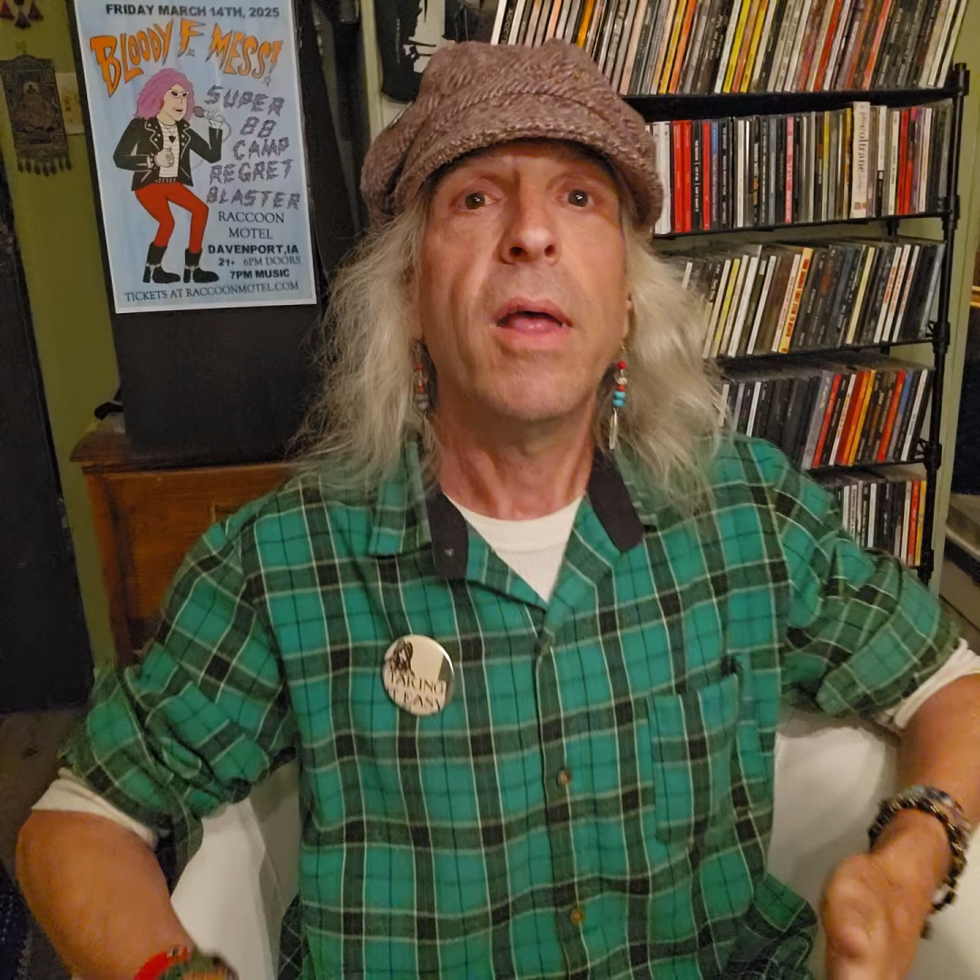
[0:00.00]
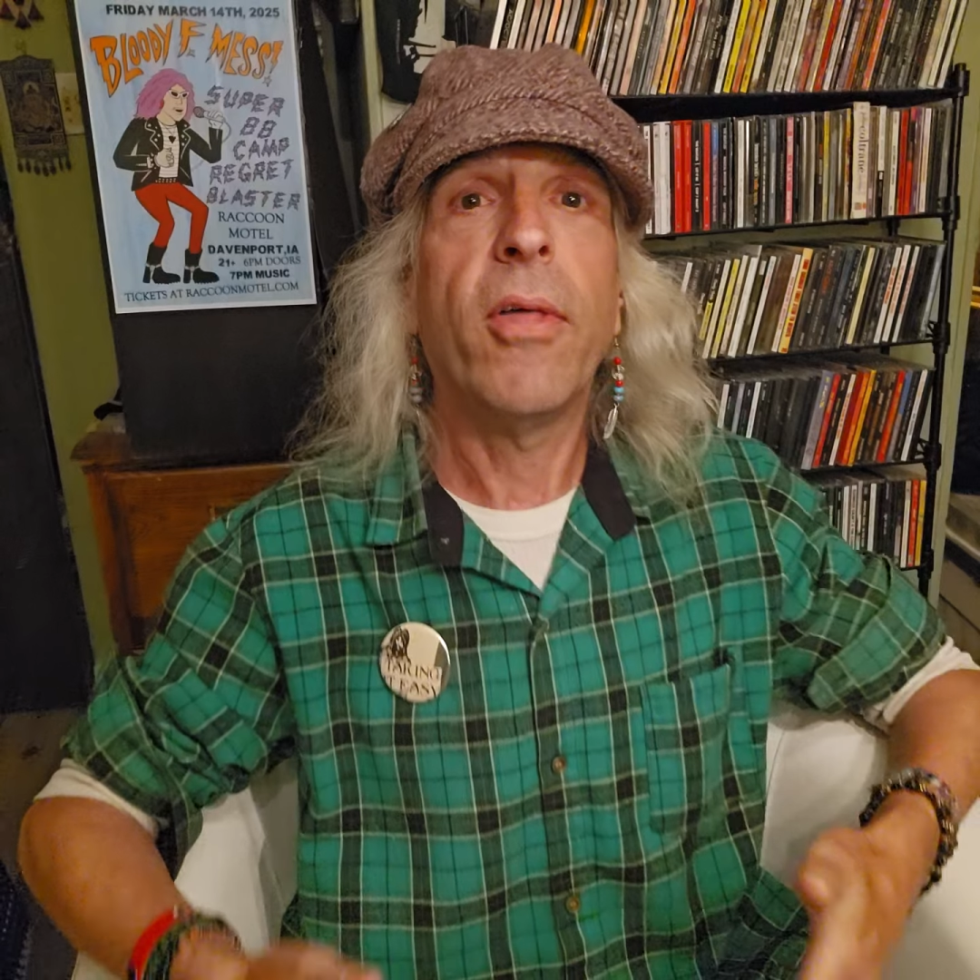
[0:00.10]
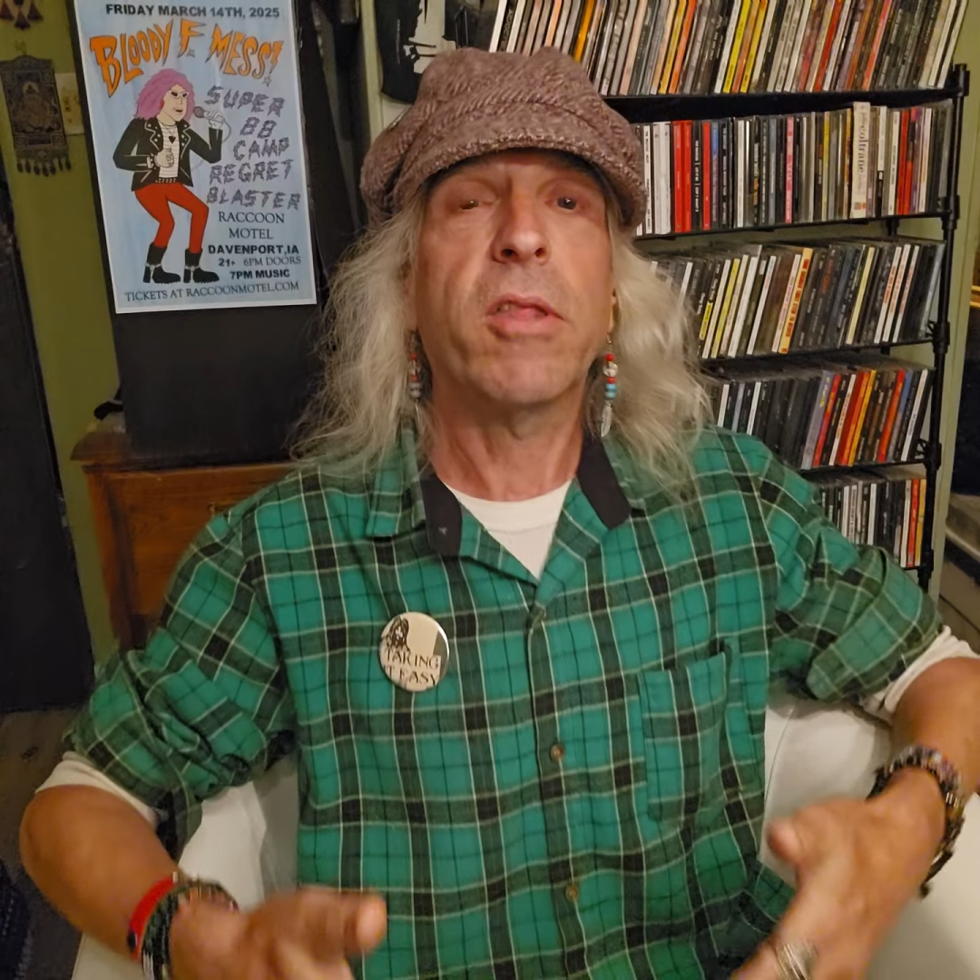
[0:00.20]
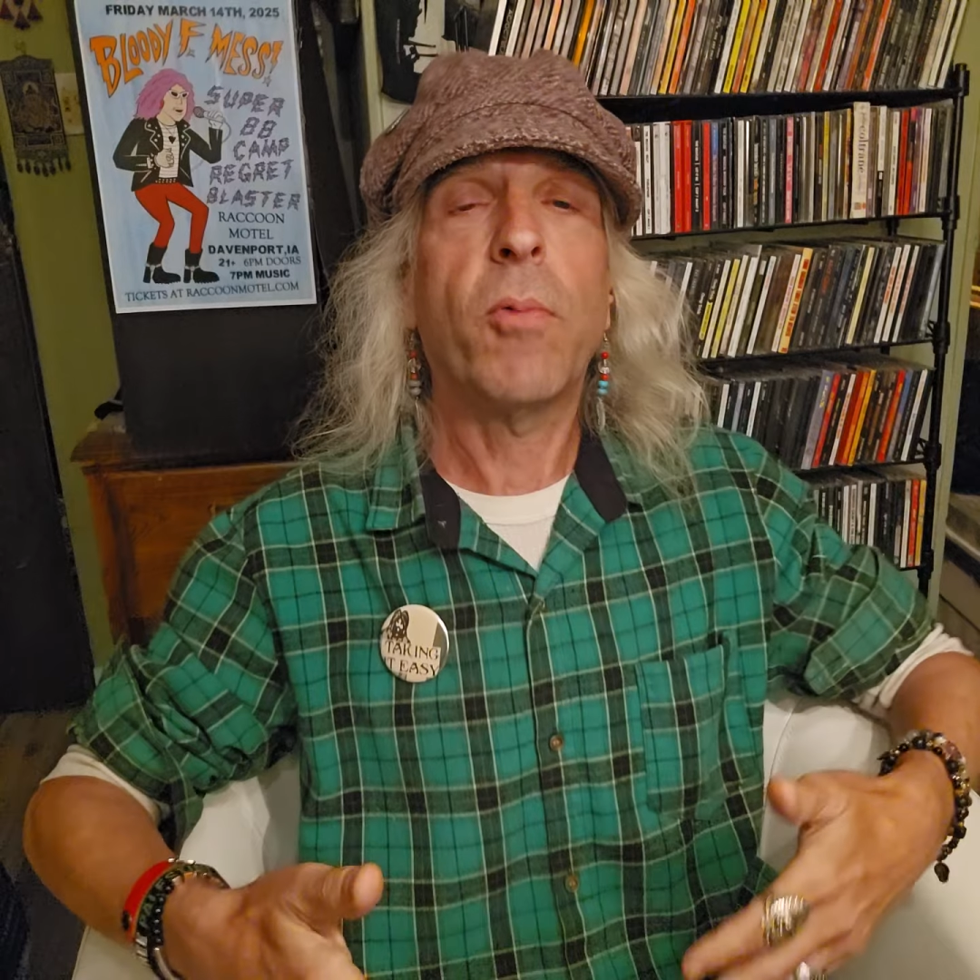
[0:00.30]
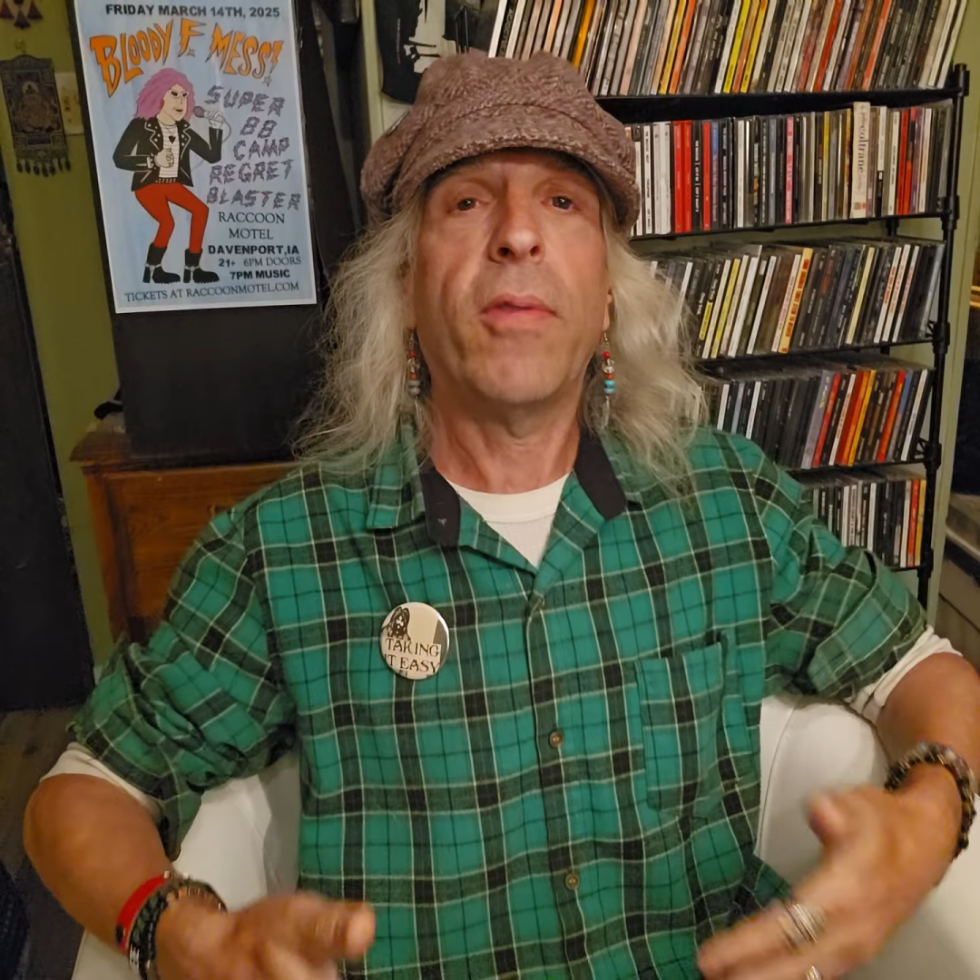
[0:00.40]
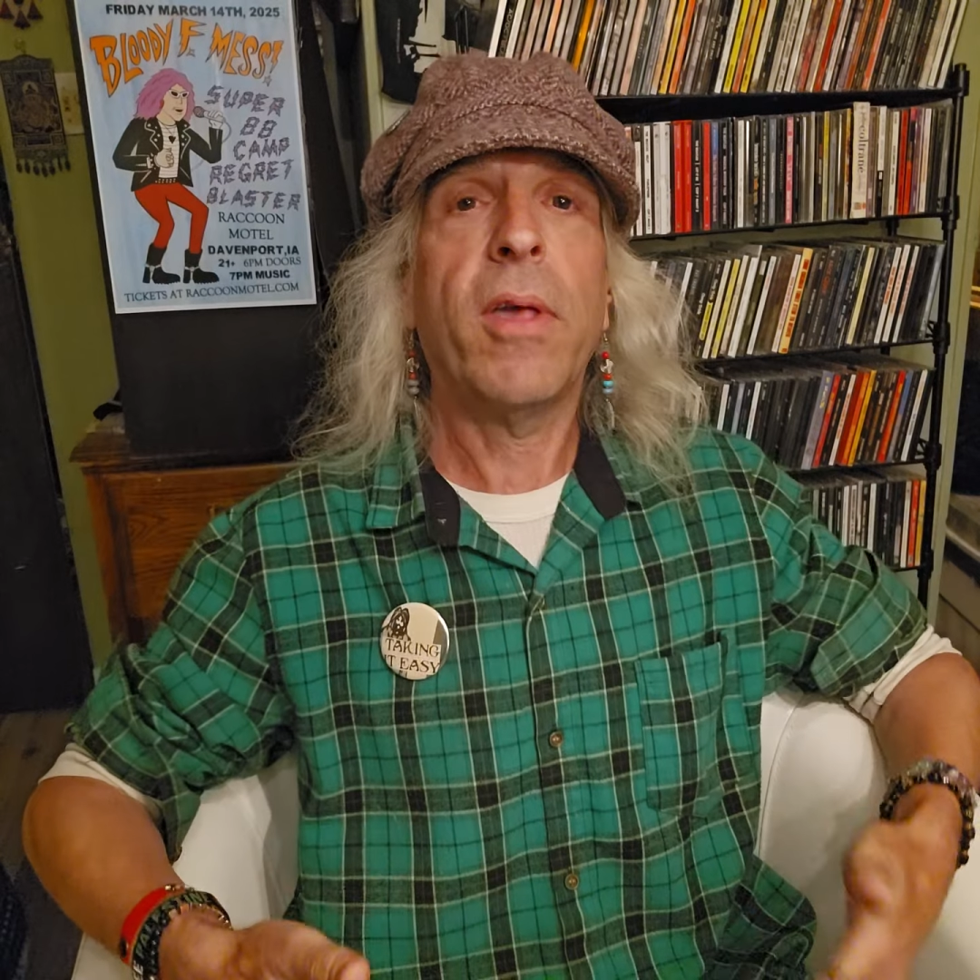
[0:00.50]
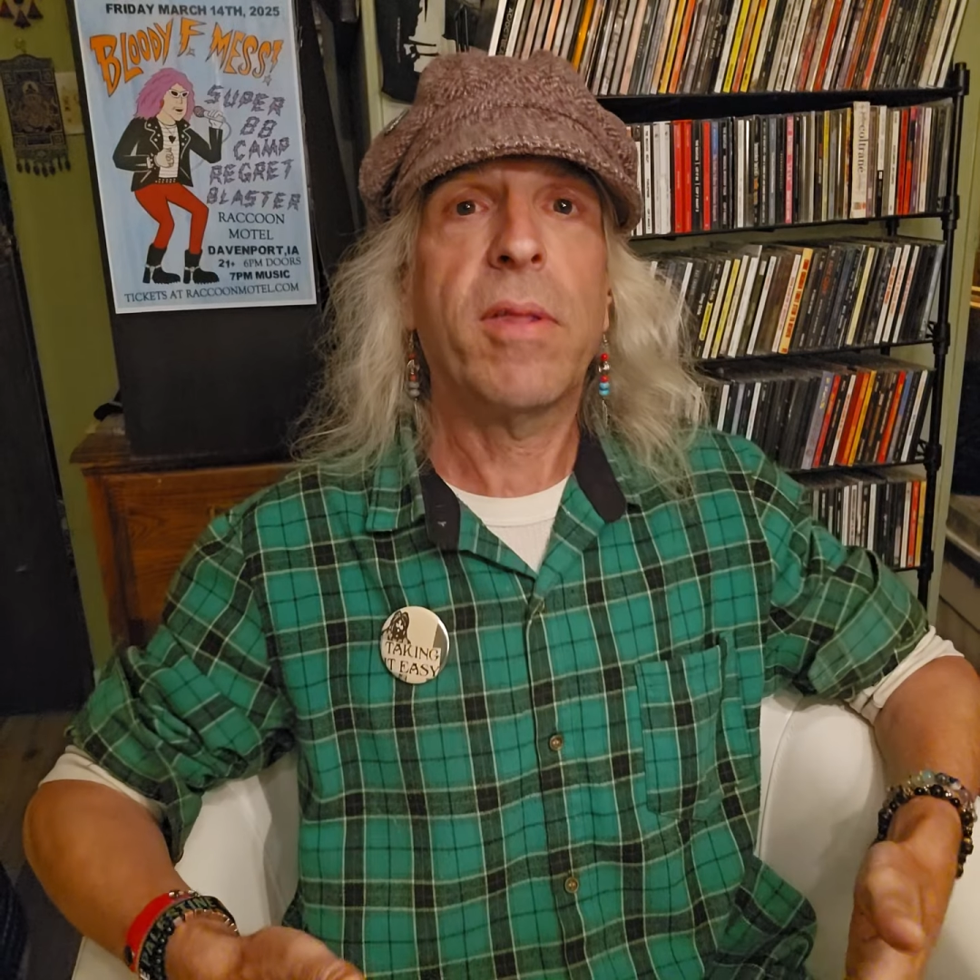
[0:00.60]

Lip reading: That's why they